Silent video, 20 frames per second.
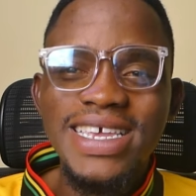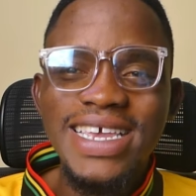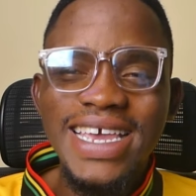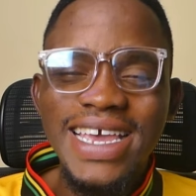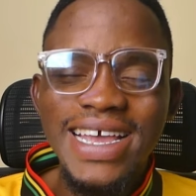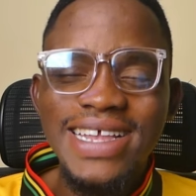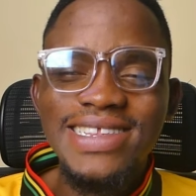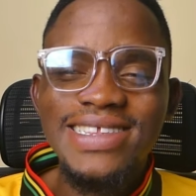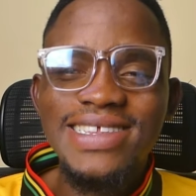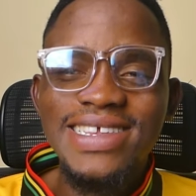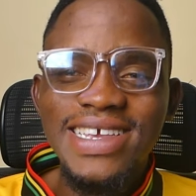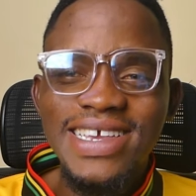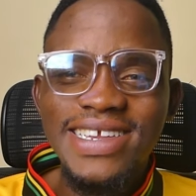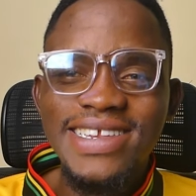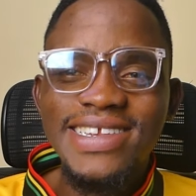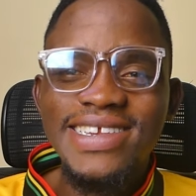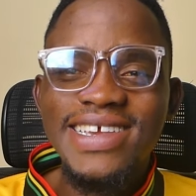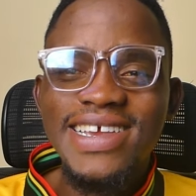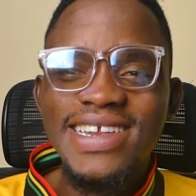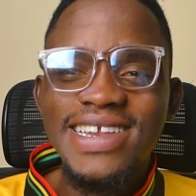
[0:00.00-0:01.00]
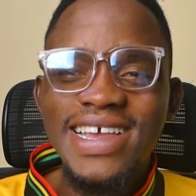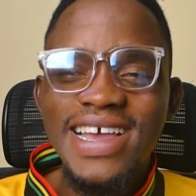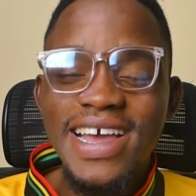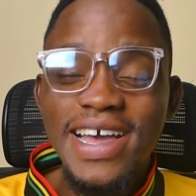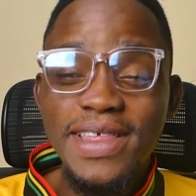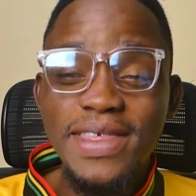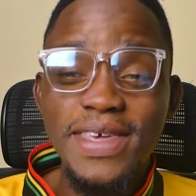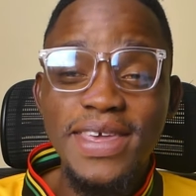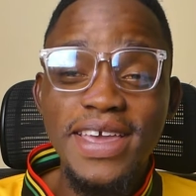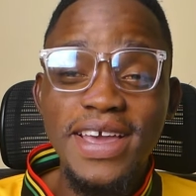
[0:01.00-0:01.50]
gets injured
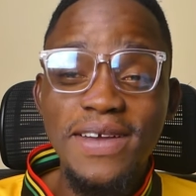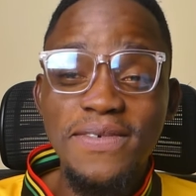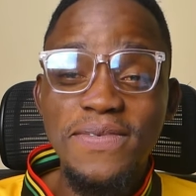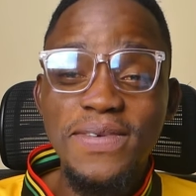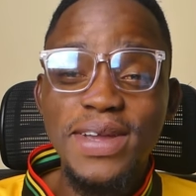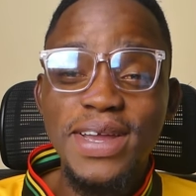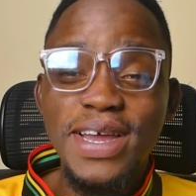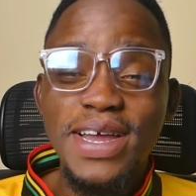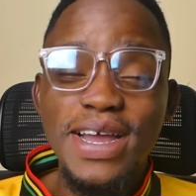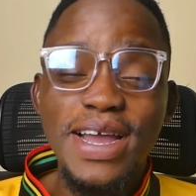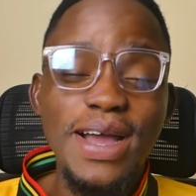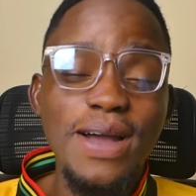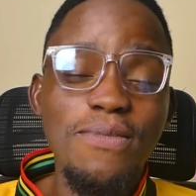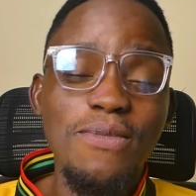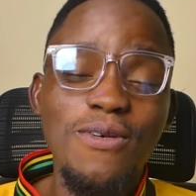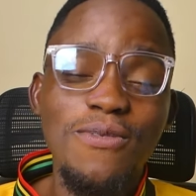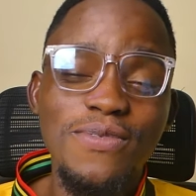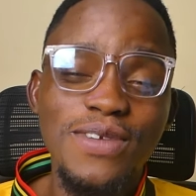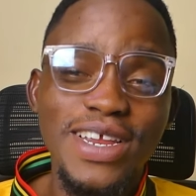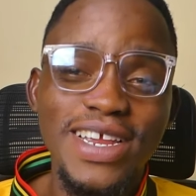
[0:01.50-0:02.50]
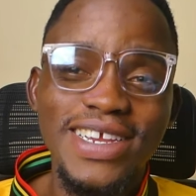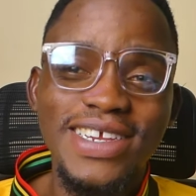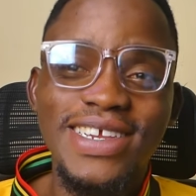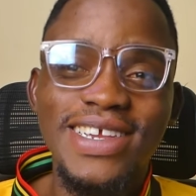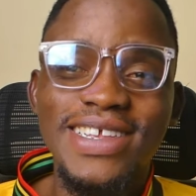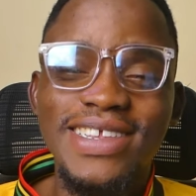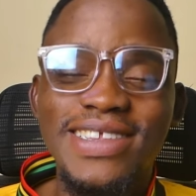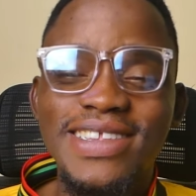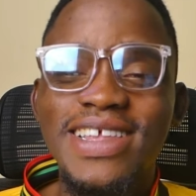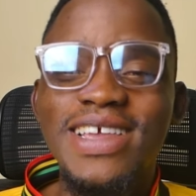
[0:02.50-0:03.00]
at the Africa Cup of
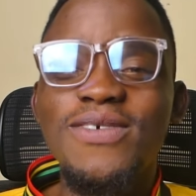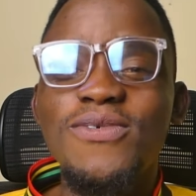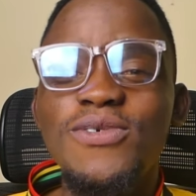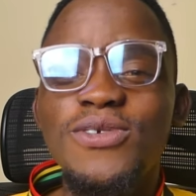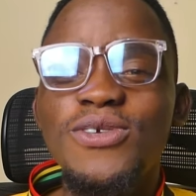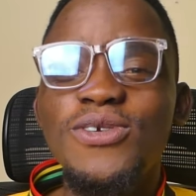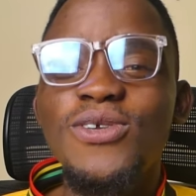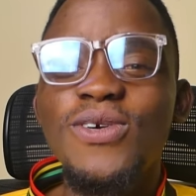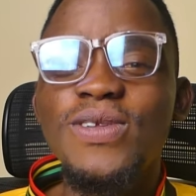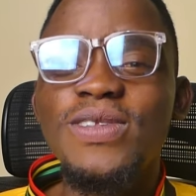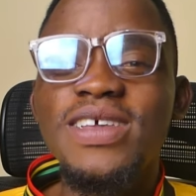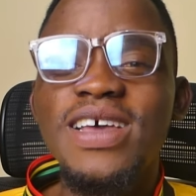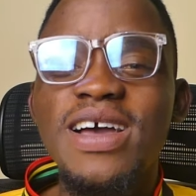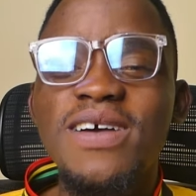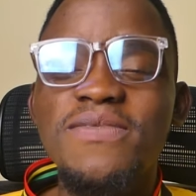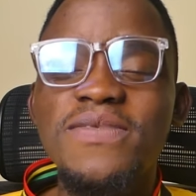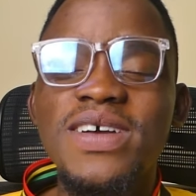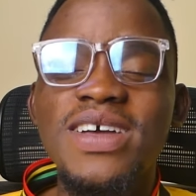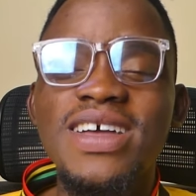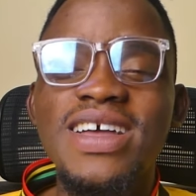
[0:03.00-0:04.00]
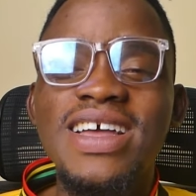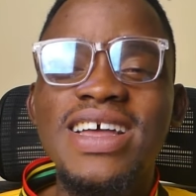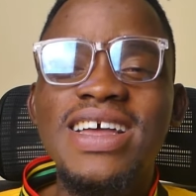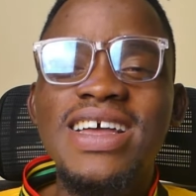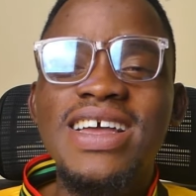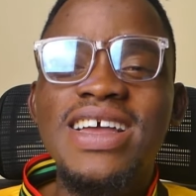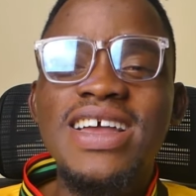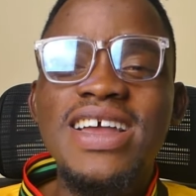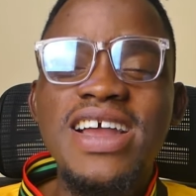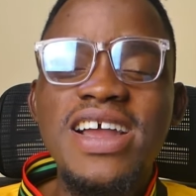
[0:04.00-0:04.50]
Nations. They would not have
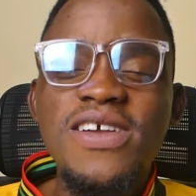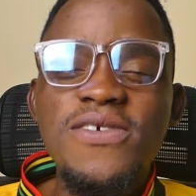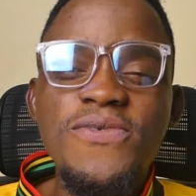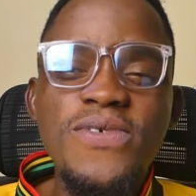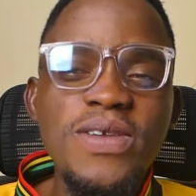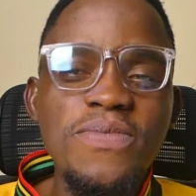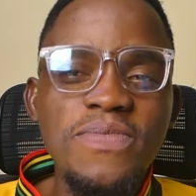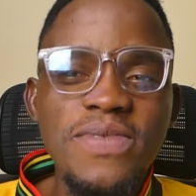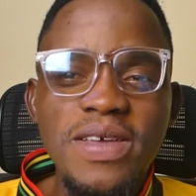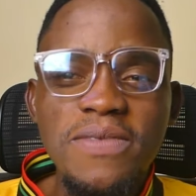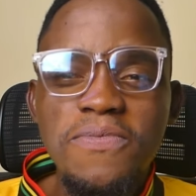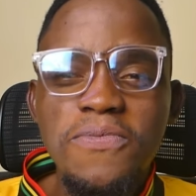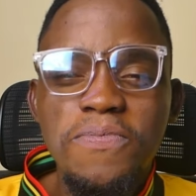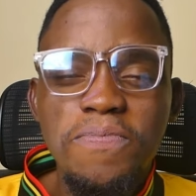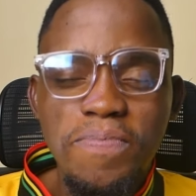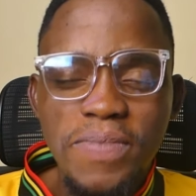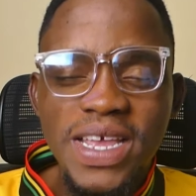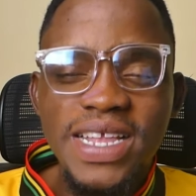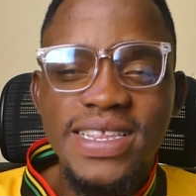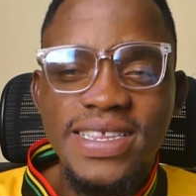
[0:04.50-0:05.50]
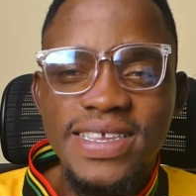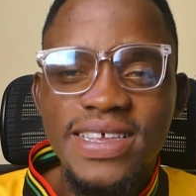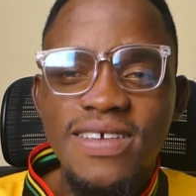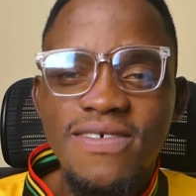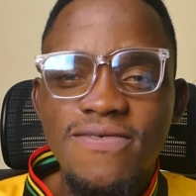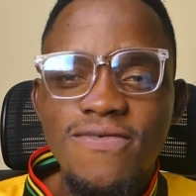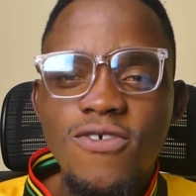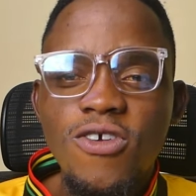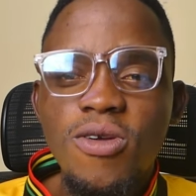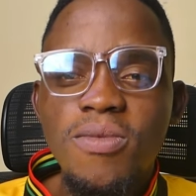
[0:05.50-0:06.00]
reaped a bit
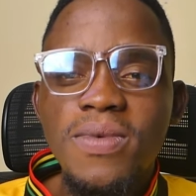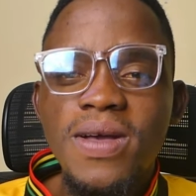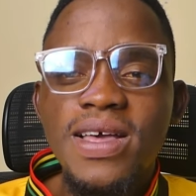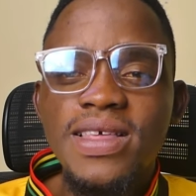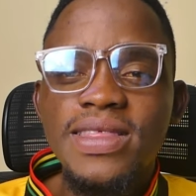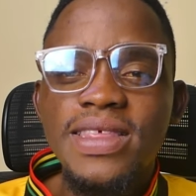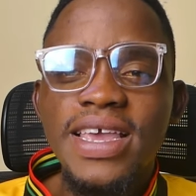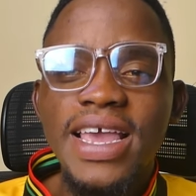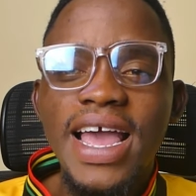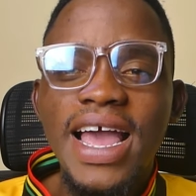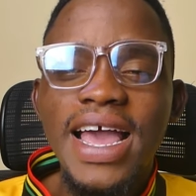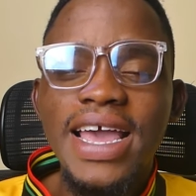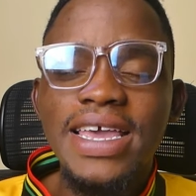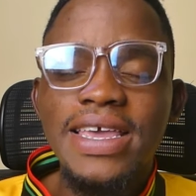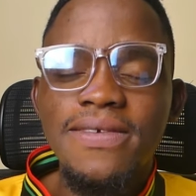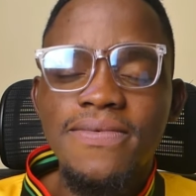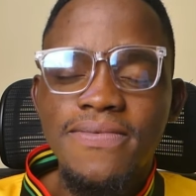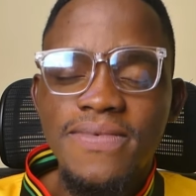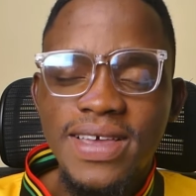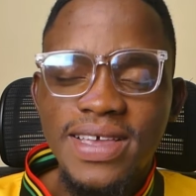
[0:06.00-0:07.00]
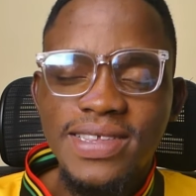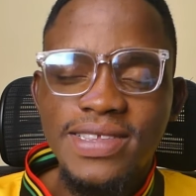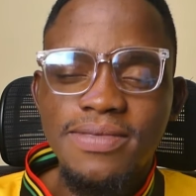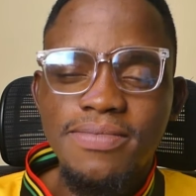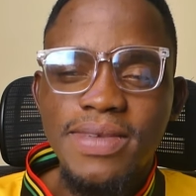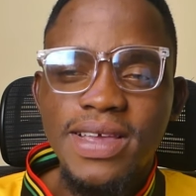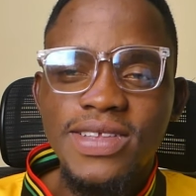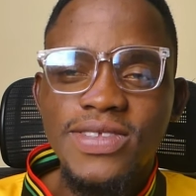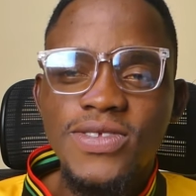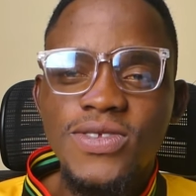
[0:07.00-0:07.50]
from their
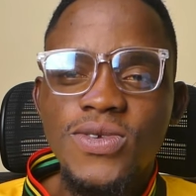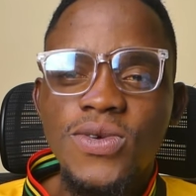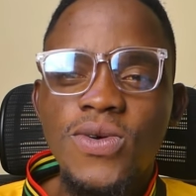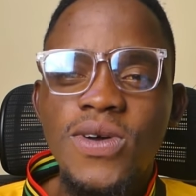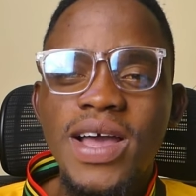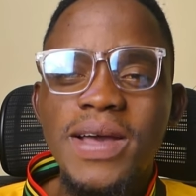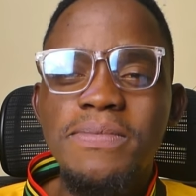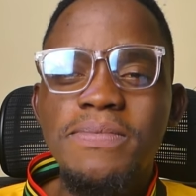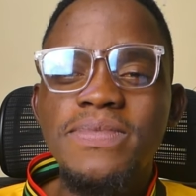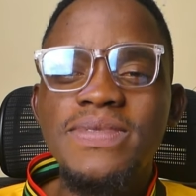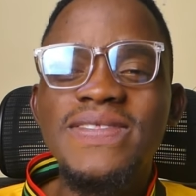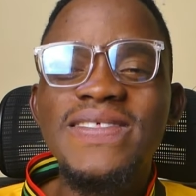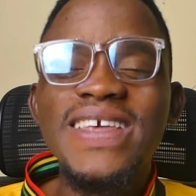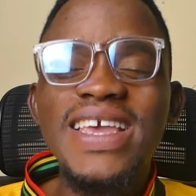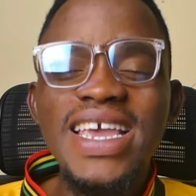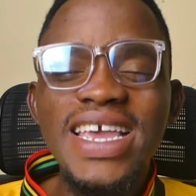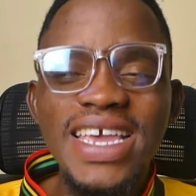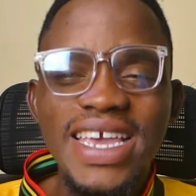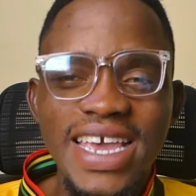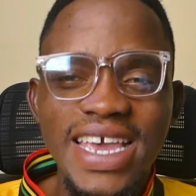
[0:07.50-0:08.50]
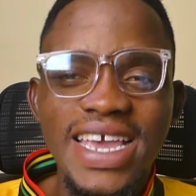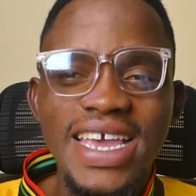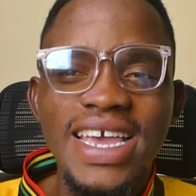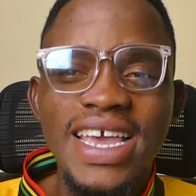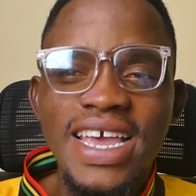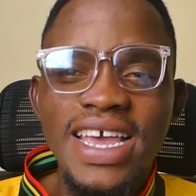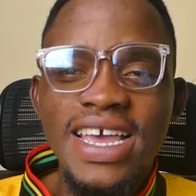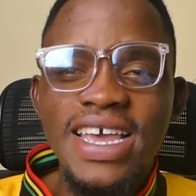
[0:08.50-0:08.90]
investment. So I'm thinking